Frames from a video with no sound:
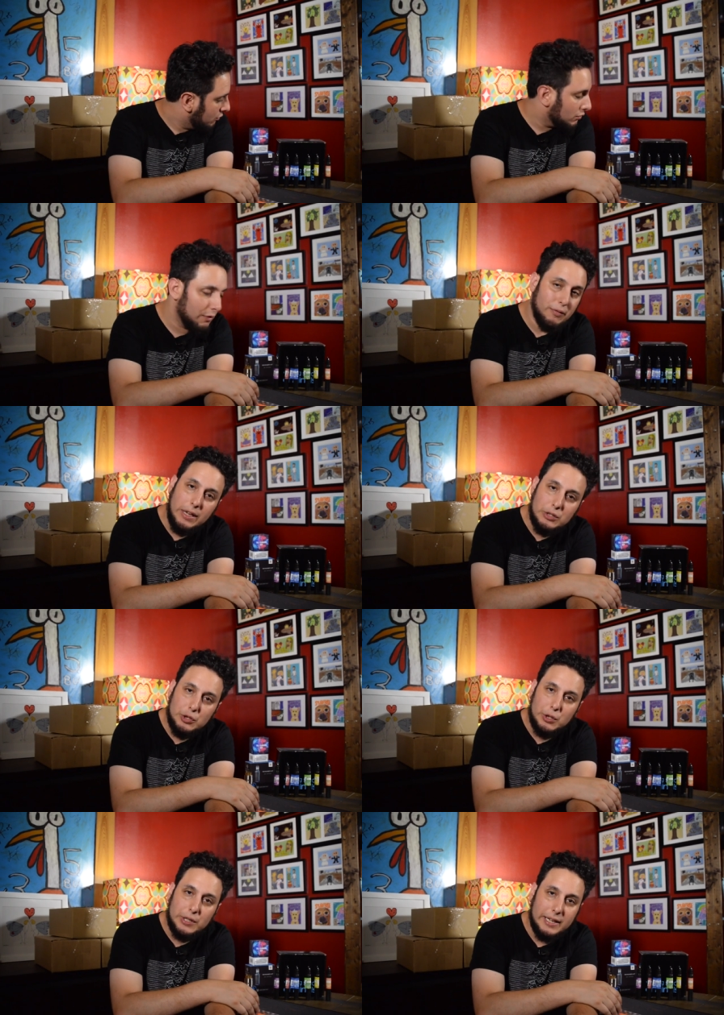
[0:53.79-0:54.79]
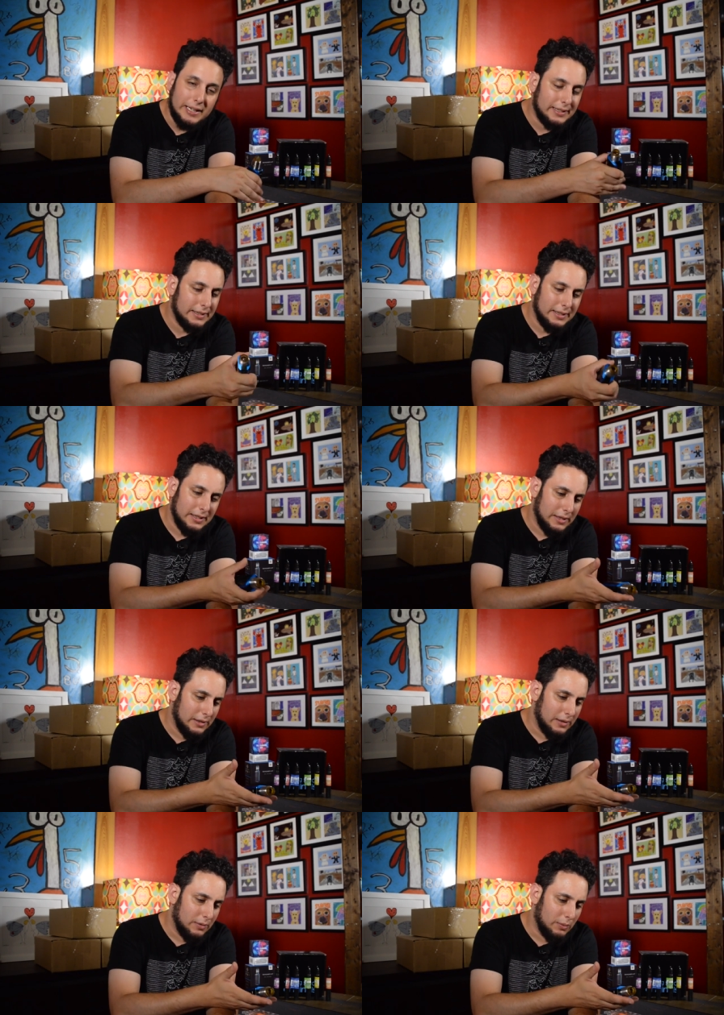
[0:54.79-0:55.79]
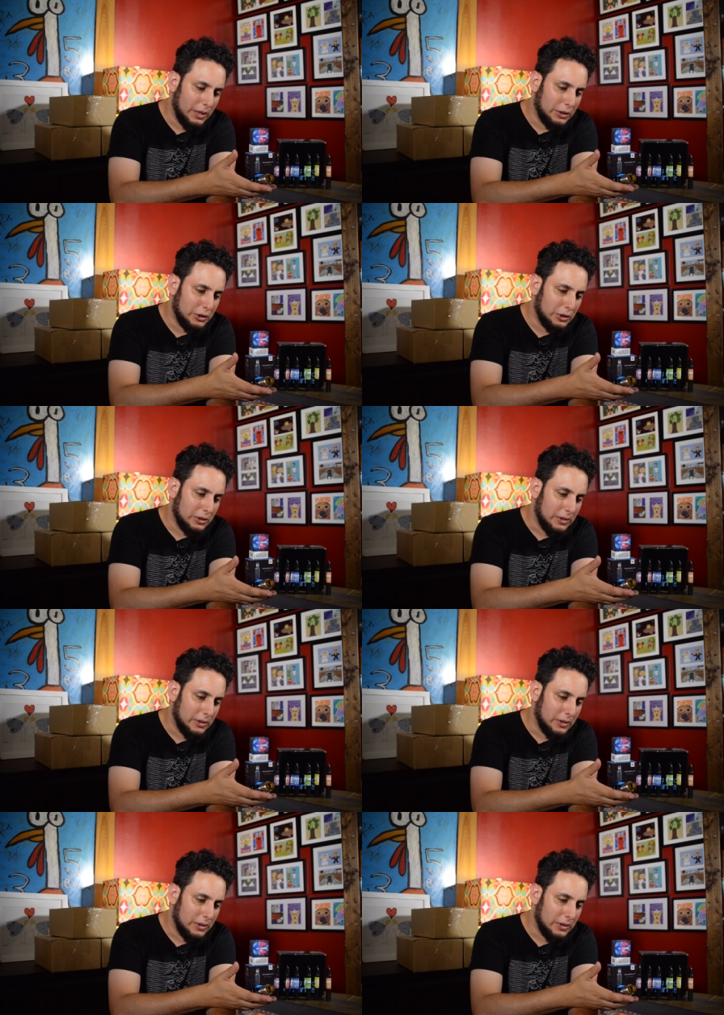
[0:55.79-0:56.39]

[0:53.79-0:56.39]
Revenger kit, which